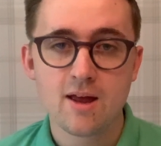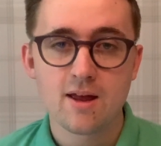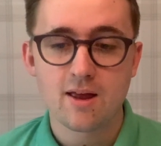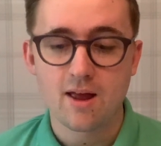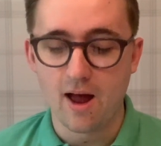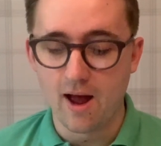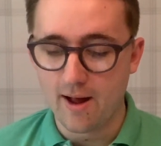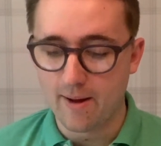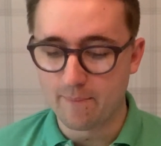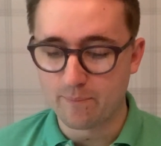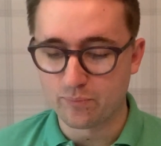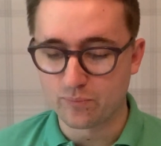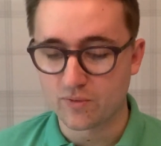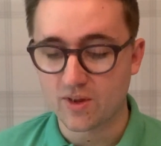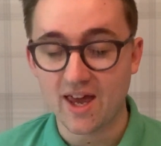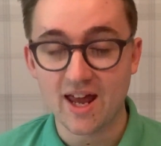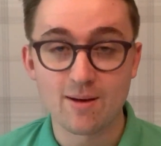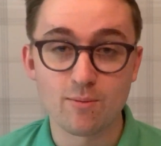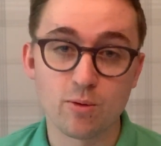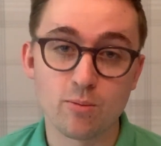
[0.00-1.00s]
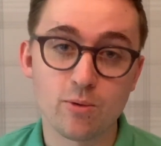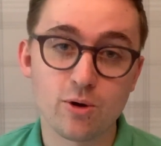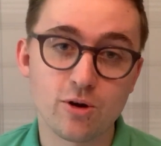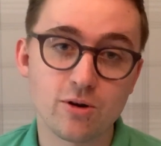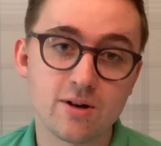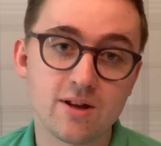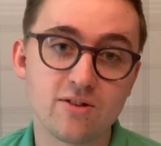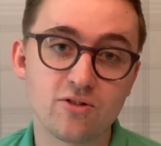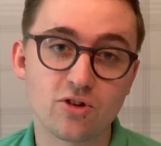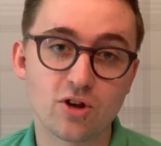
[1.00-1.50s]
Cayman Moon
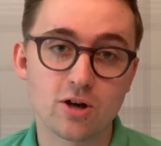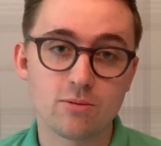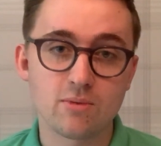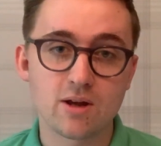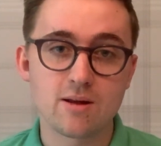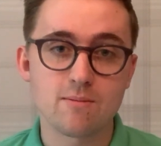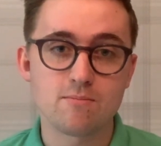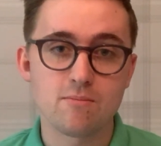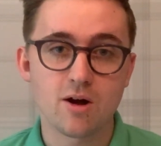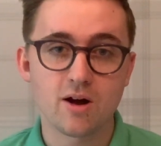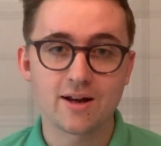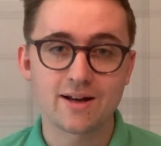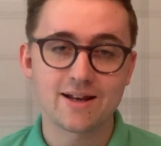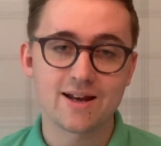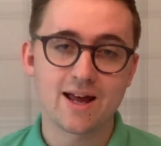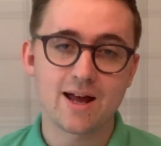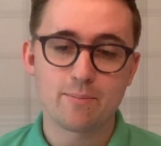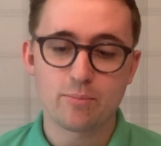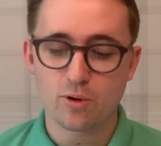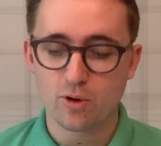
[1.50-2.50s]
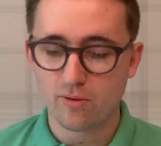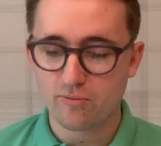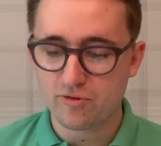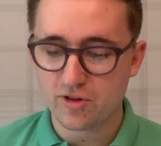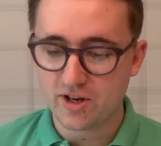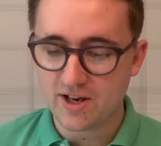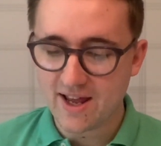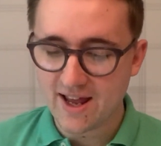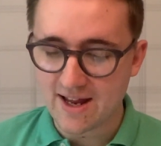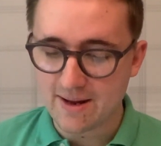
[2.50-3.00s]
is going to be my nap of the
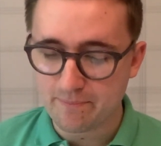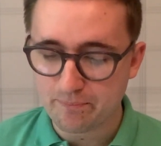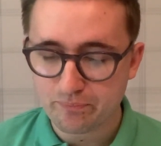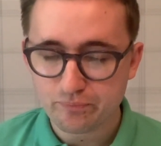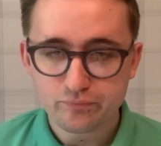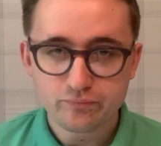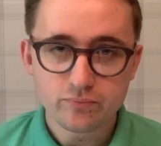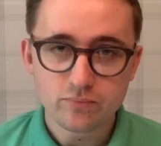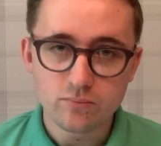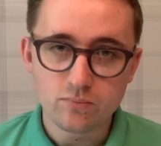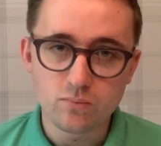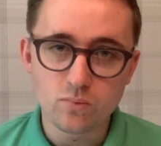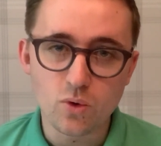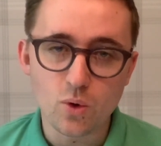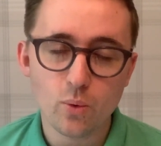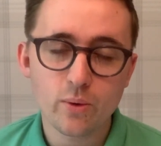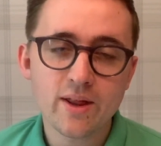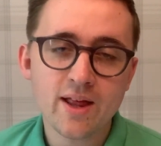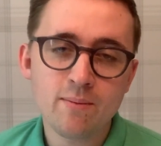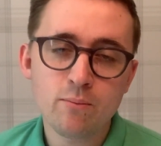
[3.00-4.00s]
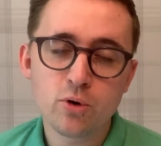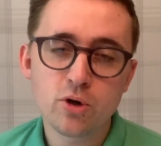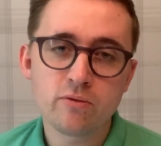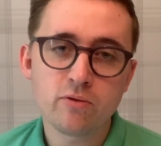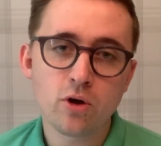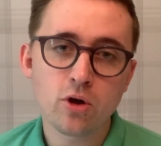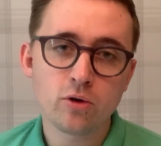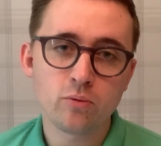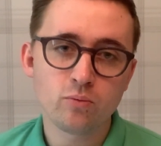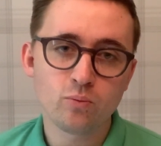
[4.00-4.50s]
day. We then move
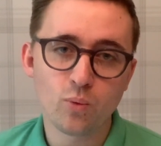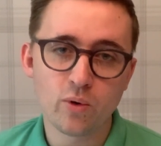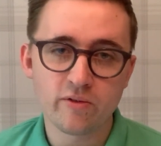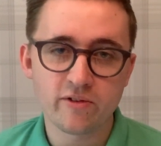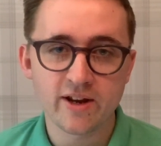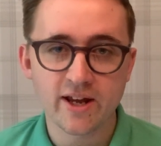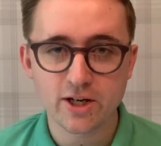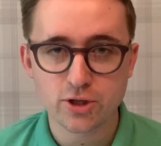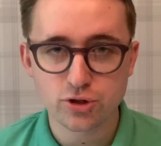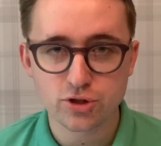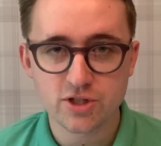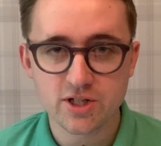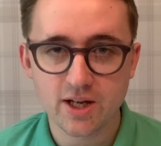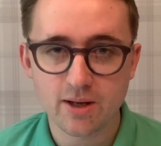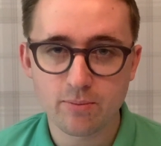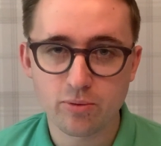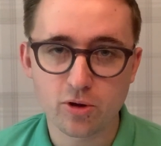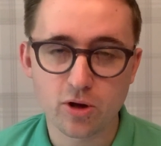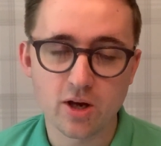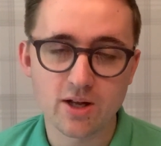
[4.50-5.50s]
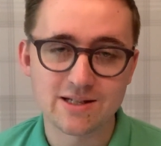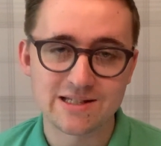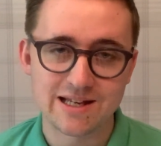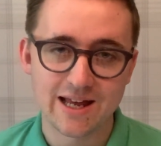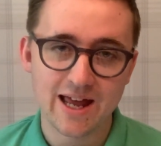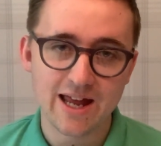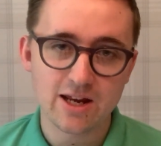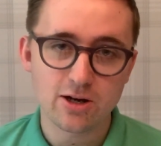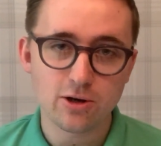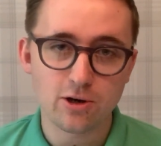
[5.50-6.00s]
on with an extra tip going to
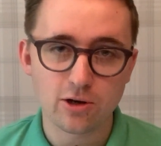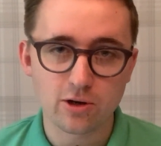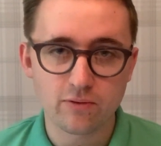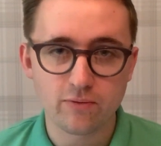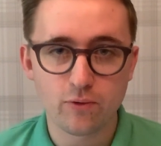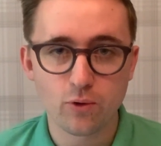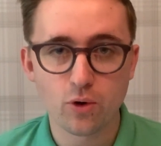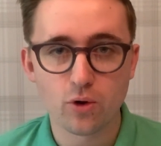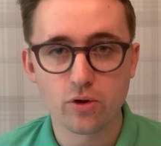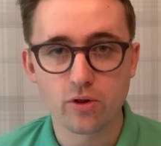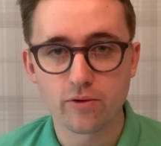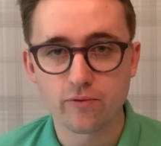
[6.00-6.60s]
Haydock for the